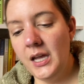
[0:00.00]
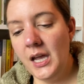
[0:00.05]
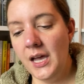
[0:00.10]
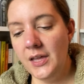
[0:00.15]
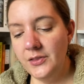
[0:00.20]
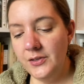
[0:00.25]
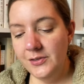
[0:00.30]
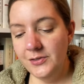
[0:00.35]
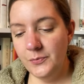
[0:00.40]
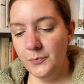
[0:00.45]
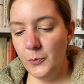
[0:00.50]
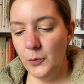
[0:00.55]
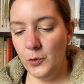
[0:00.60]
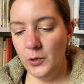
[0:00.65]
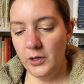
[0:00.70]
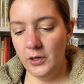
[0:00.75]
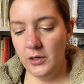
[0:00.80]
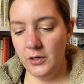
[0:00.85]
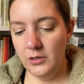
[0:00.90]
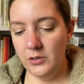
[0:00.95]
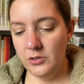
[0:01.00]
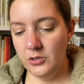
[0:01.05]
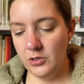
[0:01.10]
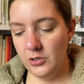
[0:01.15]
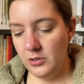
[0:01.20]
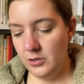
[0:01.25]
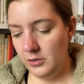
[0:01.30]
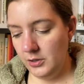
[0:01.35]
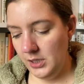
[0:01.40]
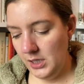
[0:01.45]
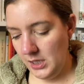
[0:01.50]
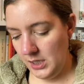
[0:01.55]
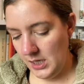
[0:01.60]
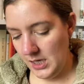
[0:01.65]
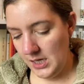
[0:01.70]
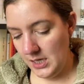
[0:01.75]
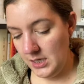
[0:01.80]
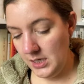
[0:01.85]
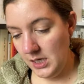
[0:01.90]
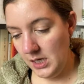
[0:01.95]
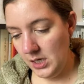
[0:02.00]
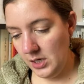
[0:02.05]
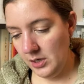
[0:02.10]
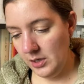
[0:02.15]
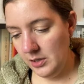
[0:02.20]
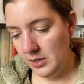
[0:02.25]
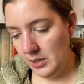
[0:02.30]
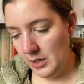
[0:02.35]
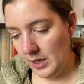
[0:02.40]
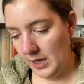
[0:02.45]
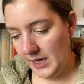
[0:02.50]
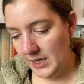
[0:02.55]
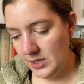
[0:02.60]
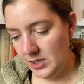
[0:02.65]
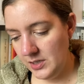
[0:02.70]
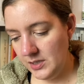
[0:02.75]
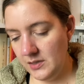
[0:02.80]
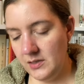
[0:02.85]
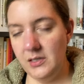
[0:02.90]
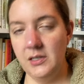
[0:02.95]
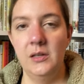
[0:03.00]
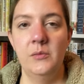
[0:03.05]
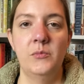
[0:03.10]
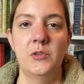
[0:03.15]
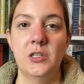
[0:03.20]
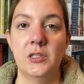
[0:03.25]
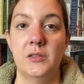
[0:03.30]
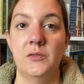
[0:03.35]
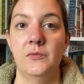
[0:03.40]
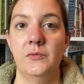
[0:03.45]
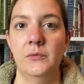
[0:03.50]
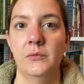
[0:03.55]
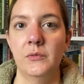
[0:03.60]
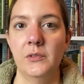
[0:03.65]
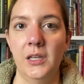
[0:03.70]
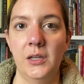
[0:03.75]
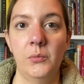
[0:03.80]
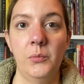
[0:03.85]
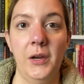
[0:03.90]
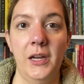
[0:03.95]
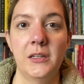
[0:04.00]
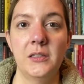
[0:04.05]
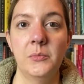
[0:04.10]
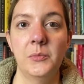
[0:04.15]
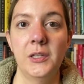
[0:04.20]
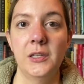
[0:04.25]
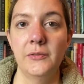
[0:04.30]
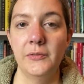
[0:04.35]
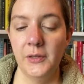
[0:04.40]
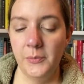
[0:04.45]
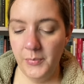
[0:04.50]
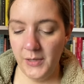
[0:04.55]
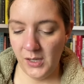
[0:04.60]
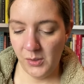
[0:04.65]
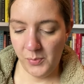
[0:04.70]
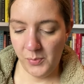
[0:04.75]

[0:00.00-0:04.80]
and there's more journaling in here. I just am just like randomly flipping